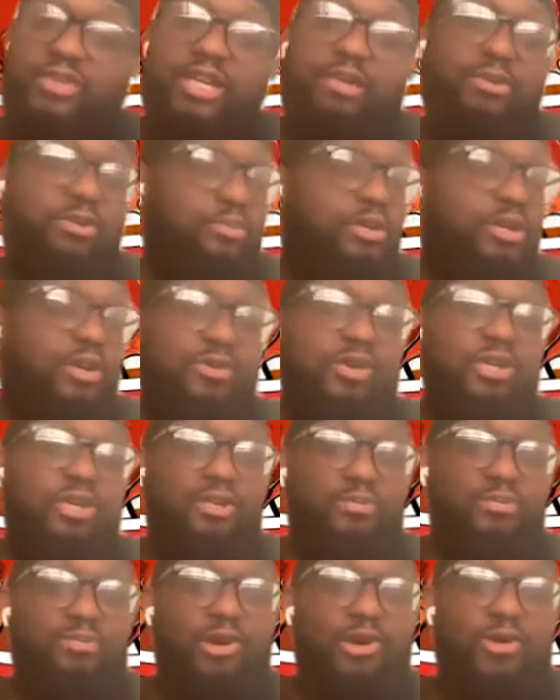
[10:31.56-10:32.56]
for him to be a
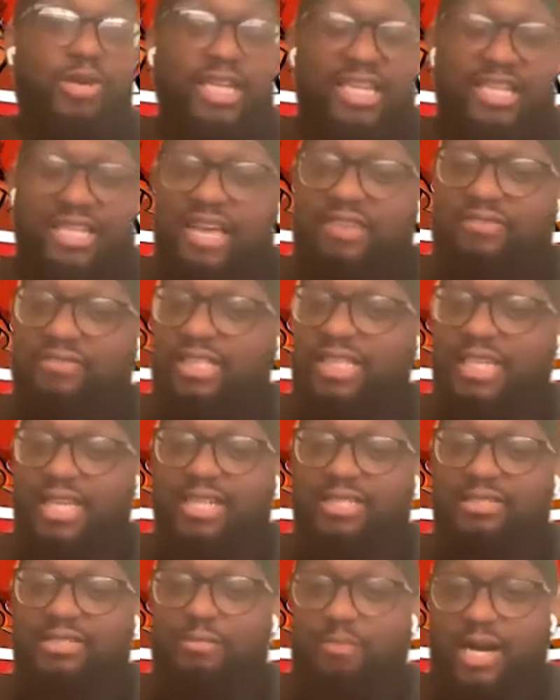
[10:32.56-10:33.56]
rookie, bro. He definitely
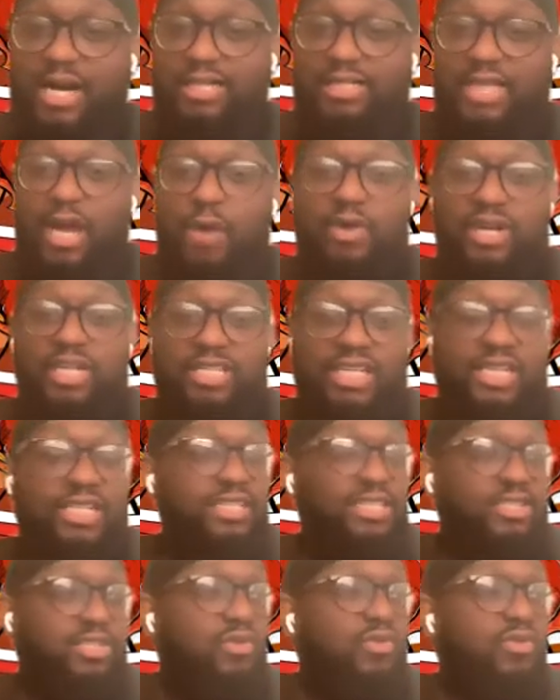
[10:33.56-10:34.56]
catch a body. I want to say
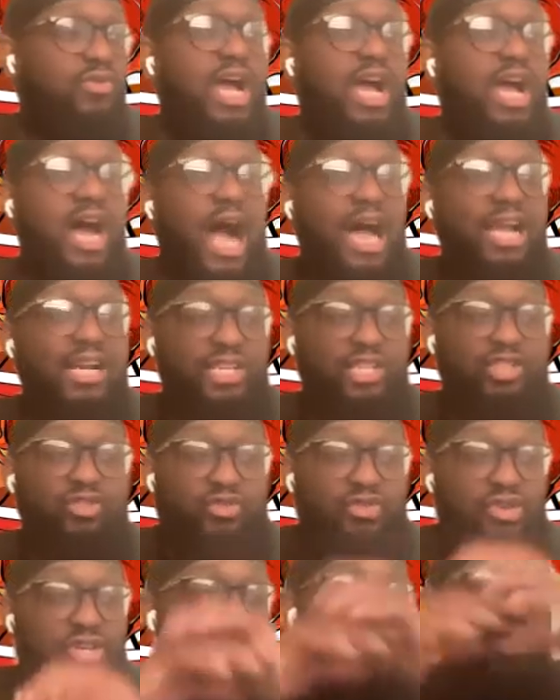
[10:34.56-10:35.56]
this too. Out of
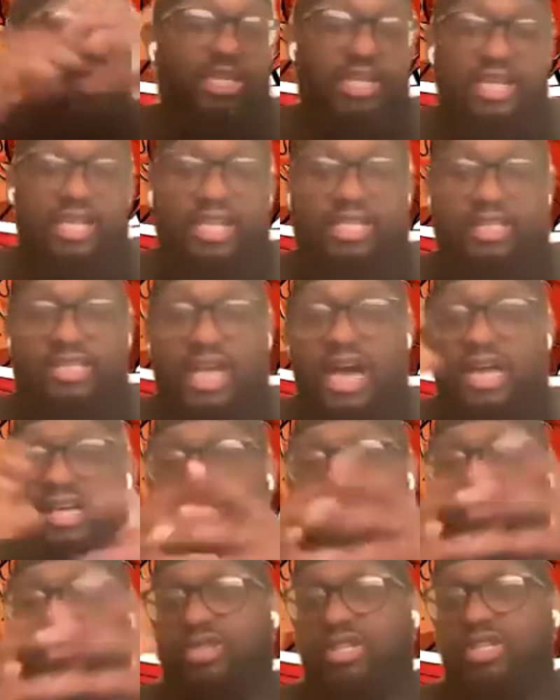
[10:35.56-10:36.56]
this rookie class, out
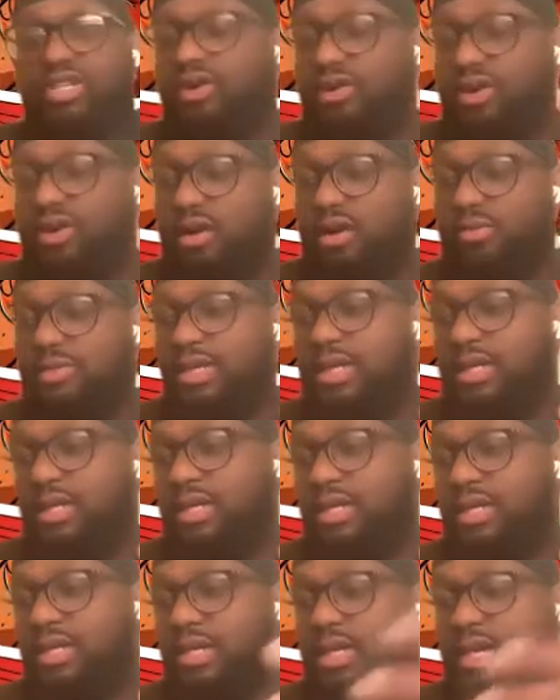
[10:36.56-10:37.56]
of this rookie crop,
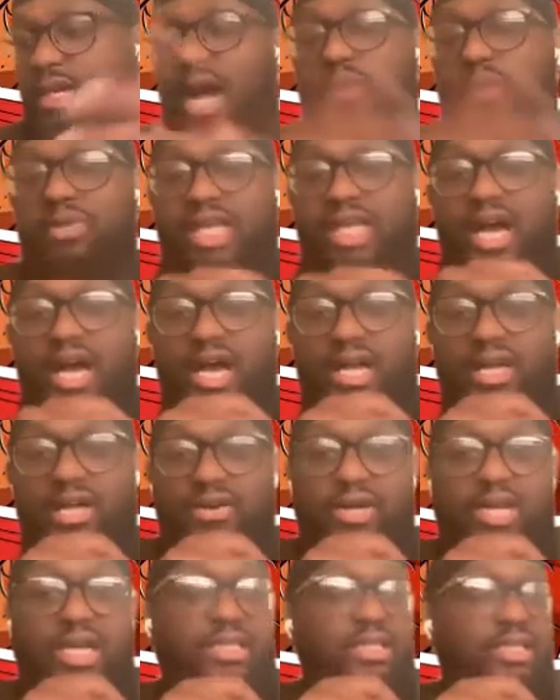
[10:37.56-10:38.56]
I was high
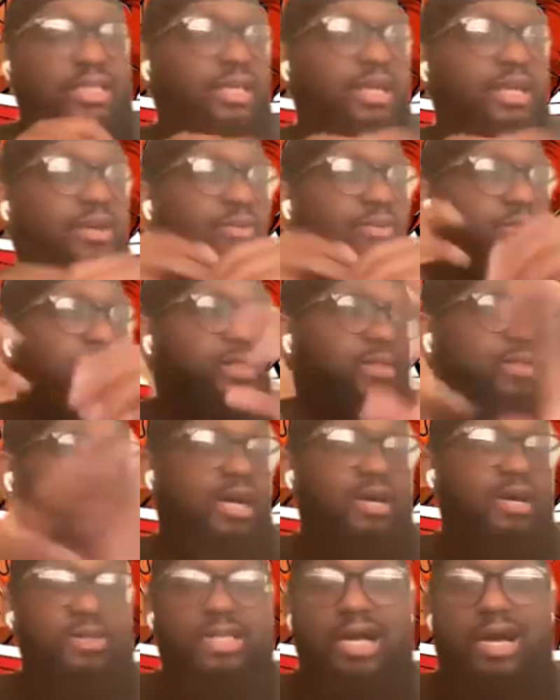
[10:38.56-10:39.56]
on Anthony Edwards.
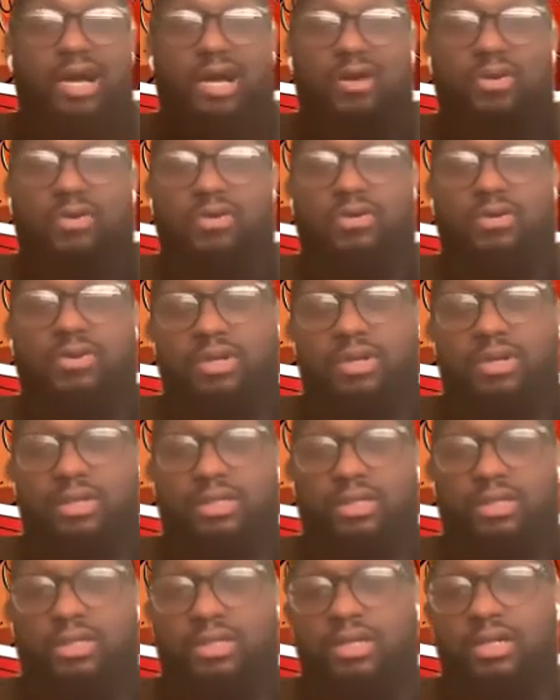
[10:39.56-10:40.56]
I was high
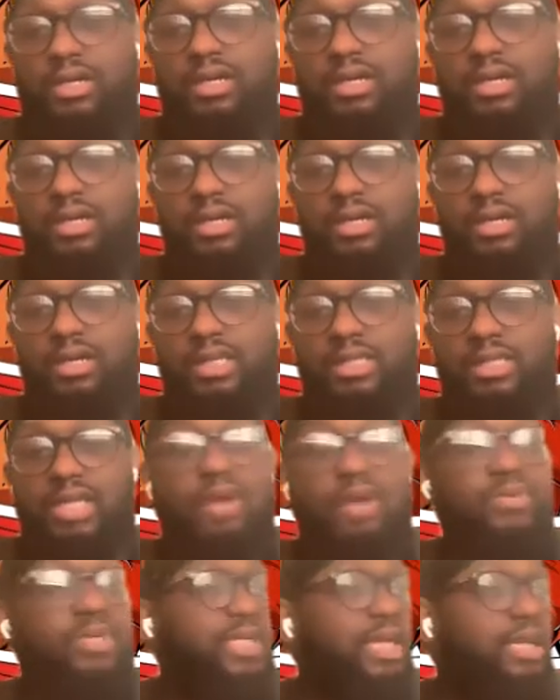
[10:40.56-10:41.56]
on
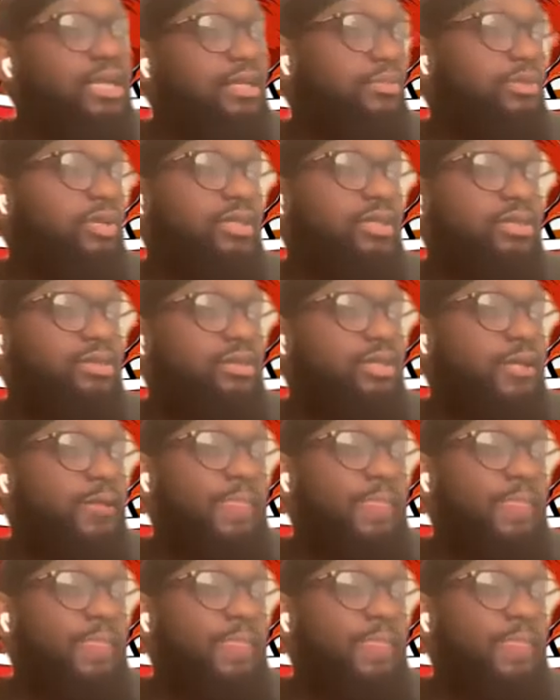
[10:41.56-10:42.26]
Tyrese Halliburton